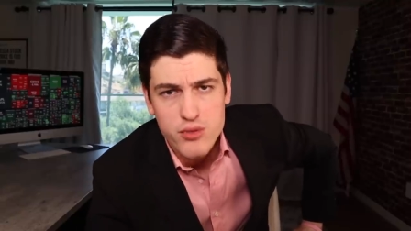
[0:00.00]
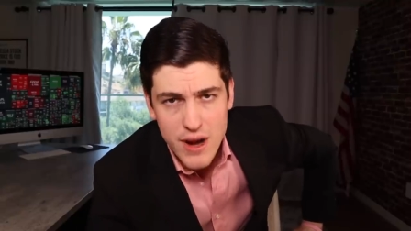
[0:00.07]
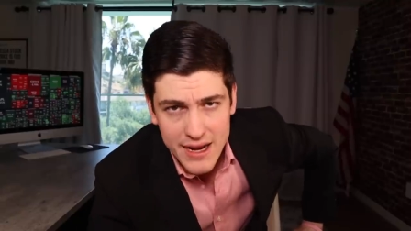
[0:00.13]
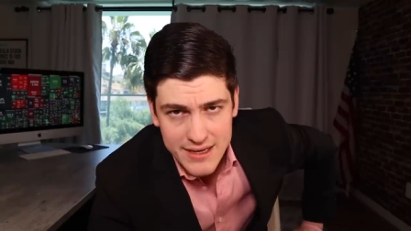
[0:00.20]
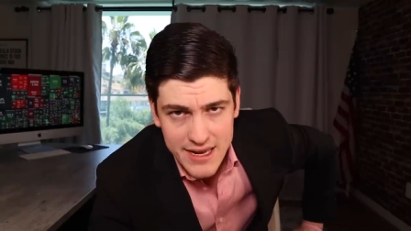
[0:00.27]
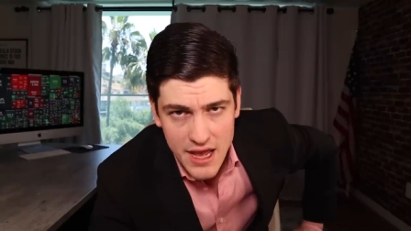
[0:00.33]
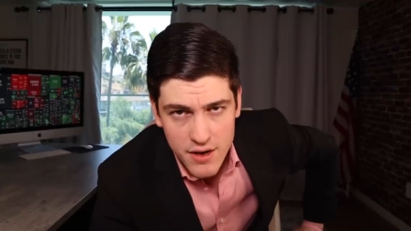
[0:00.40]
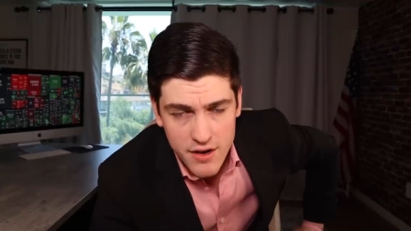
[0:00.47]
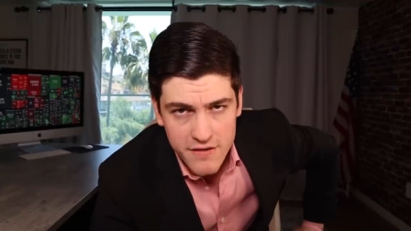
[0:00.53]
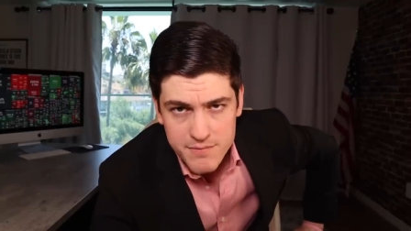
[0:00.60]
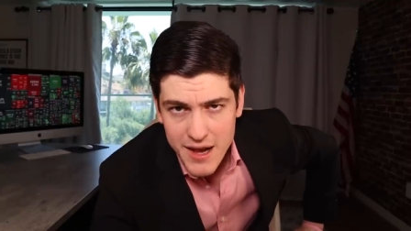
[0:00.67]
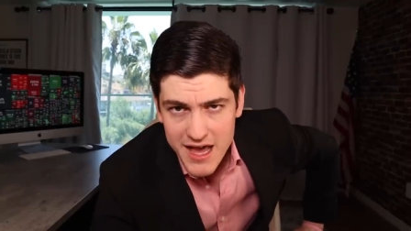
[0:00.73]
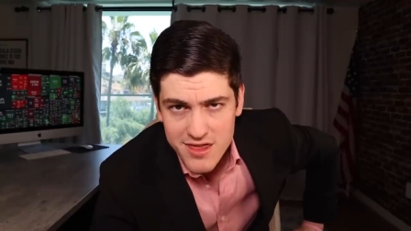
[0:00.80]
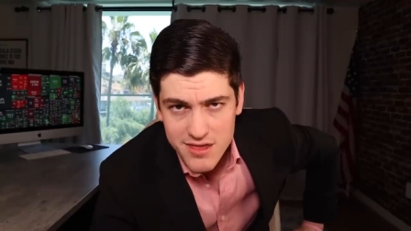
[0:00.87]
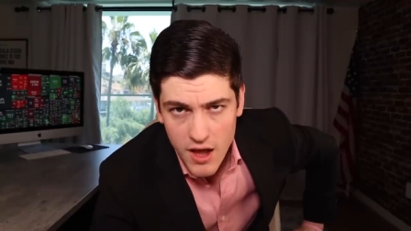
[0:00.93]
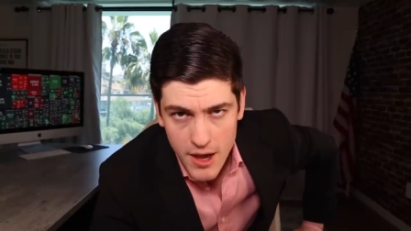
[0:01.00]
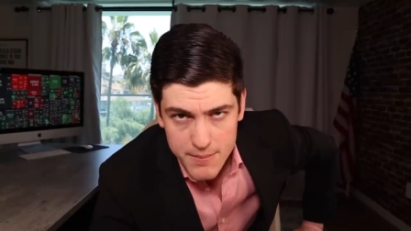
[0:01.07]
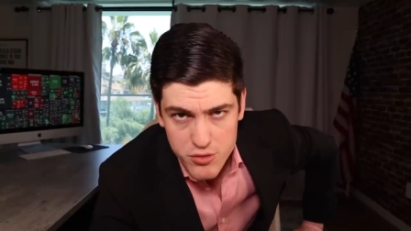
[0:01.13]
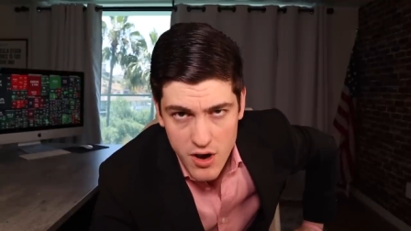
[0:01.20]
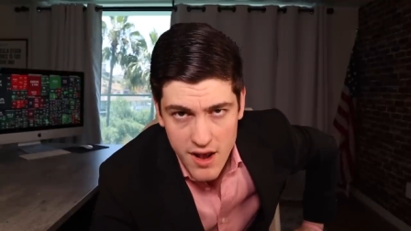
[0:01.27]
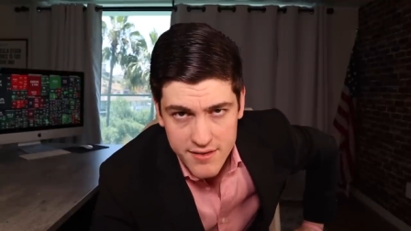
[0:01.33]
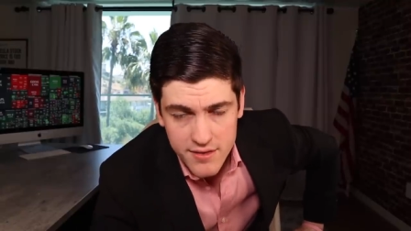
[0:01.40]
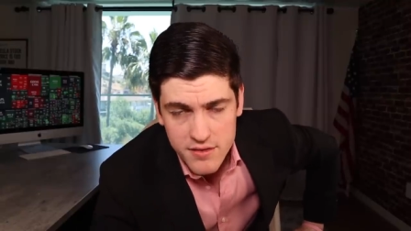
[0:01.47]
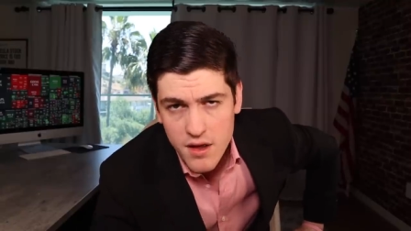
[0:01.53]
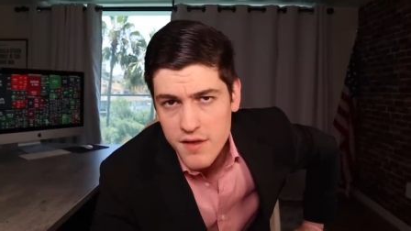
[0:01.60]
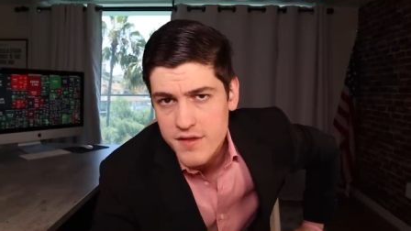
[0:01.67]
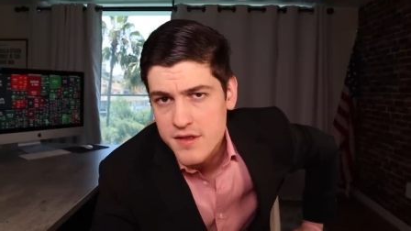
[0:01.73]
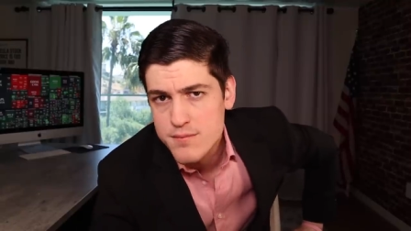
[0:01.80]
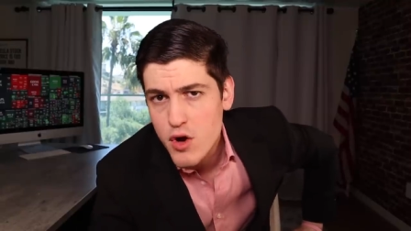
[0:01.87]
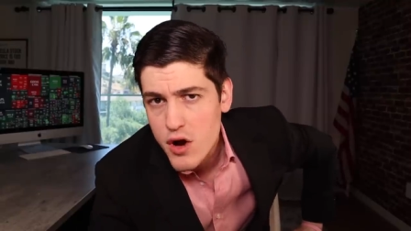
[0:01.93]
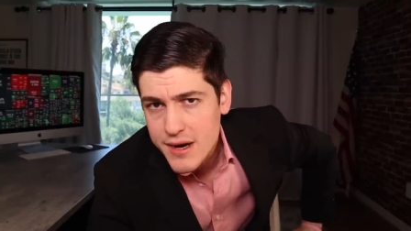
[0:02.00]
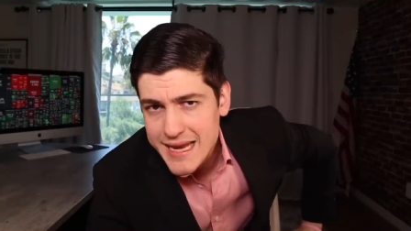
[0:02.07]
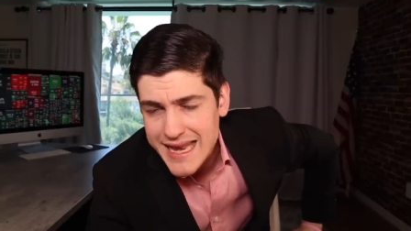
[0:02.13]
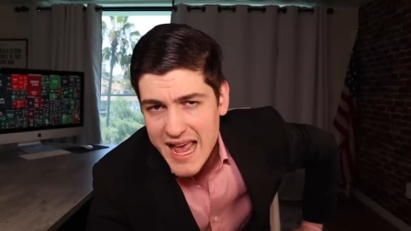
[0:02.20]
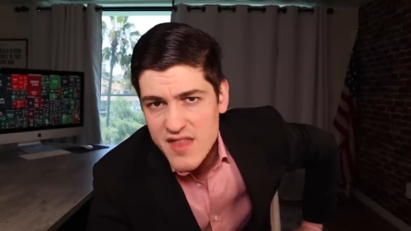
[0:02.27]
breakdown of my thought process on this market